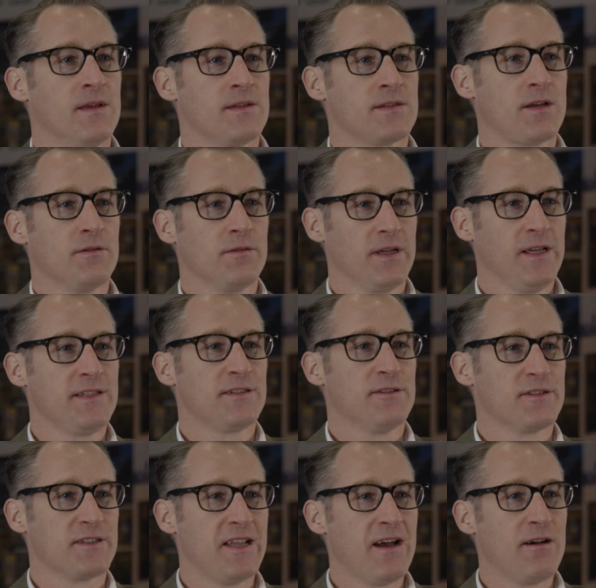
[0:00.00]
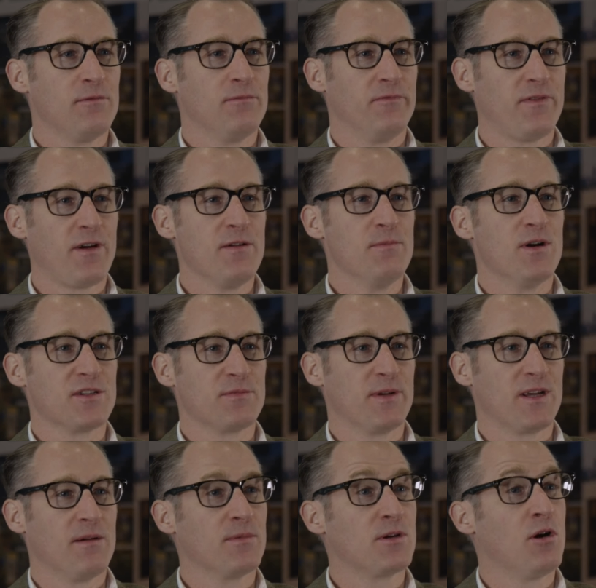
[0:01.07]
So ITER has now very much
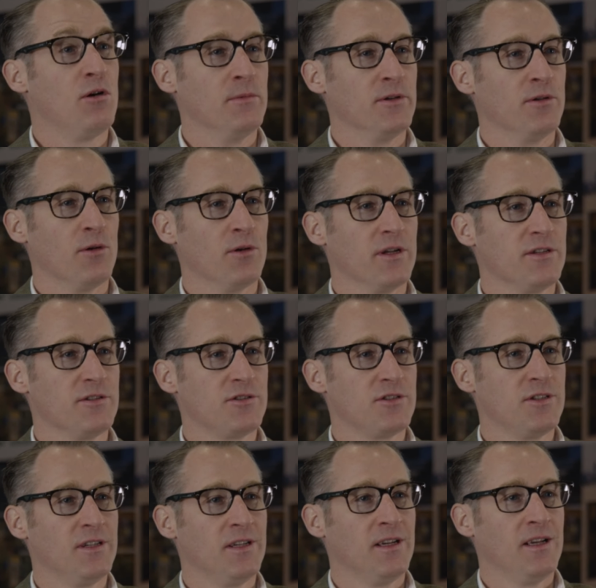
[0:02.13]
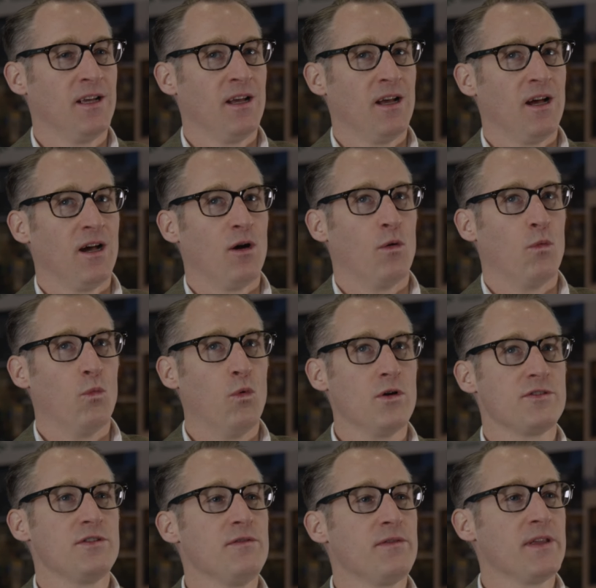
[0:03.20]
become common knowledge.
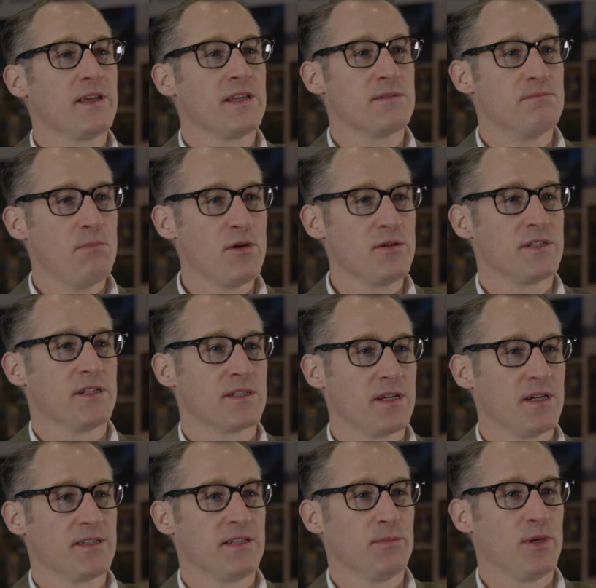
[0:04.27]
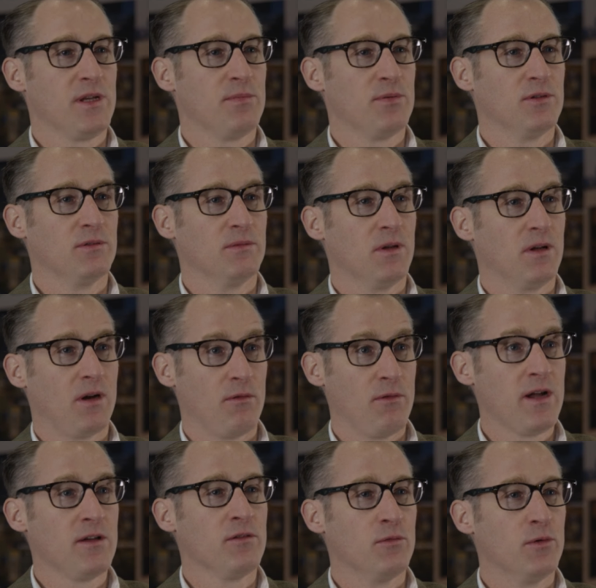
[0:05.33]
What do you think is most exciting people
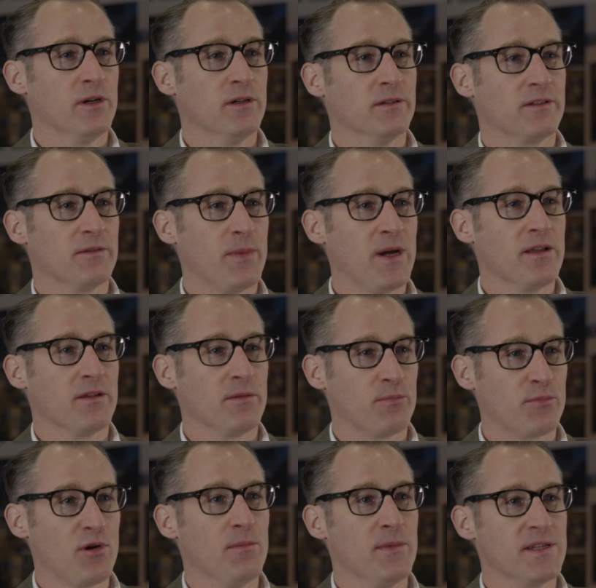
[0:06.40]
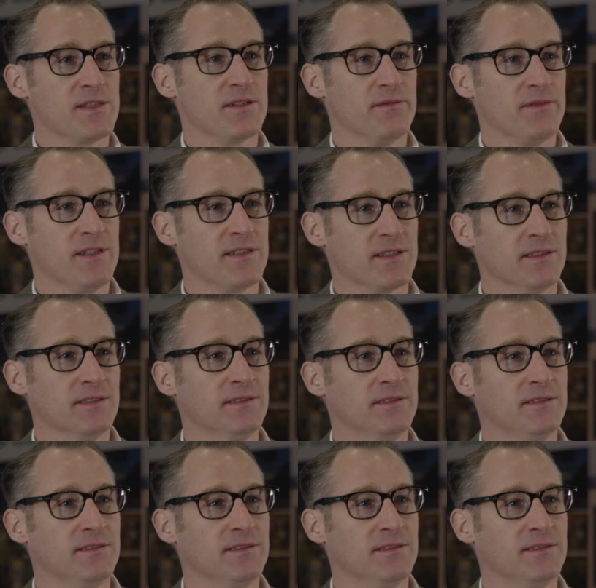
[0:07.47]
around the world about the promise of ITER?